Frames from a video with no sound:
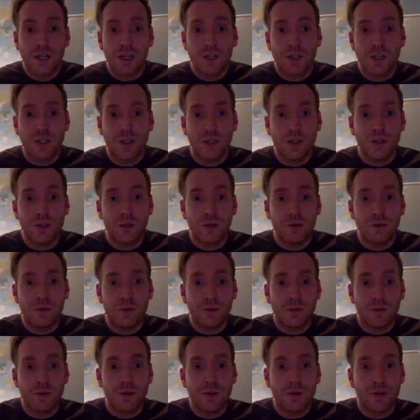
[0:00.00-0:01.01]
so you
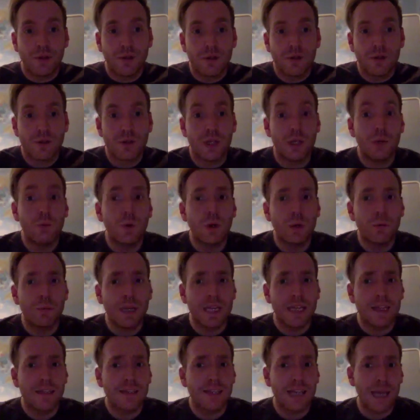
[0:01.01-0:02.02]
wouldn't be
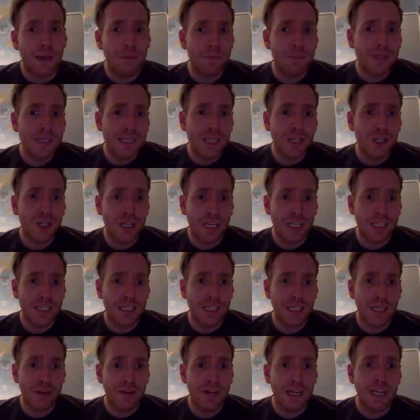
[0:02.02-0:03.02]
in the same position
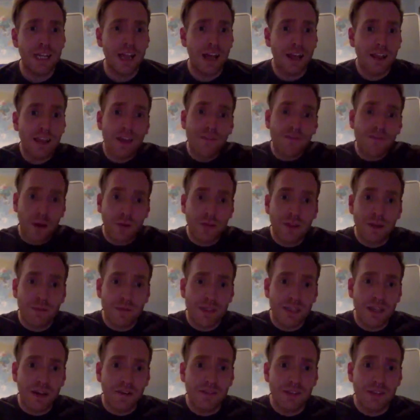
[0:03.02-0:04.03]
necessarily that they found
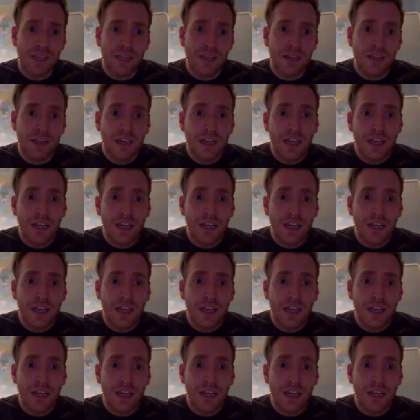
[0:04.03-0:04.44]
themselves in.